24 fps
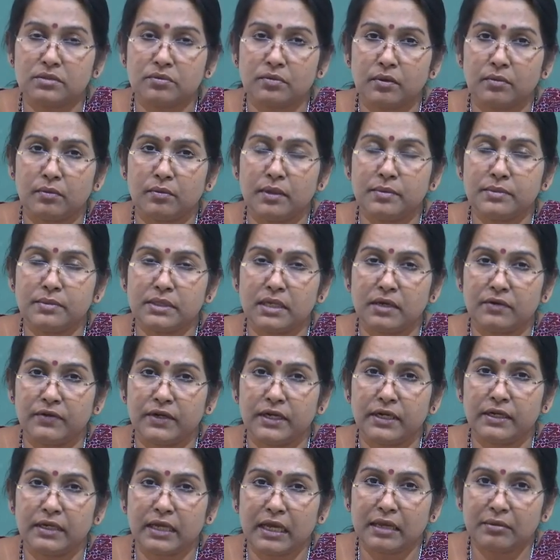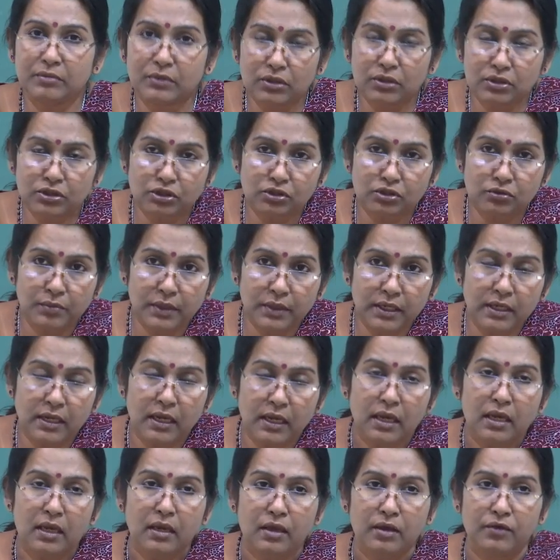problems are very time consuming,
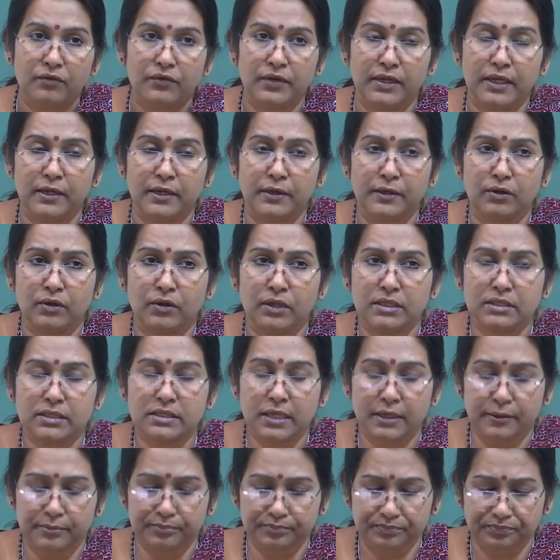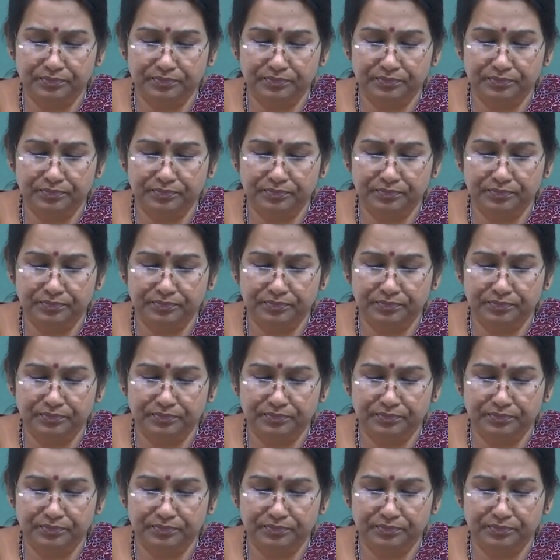very, you can say,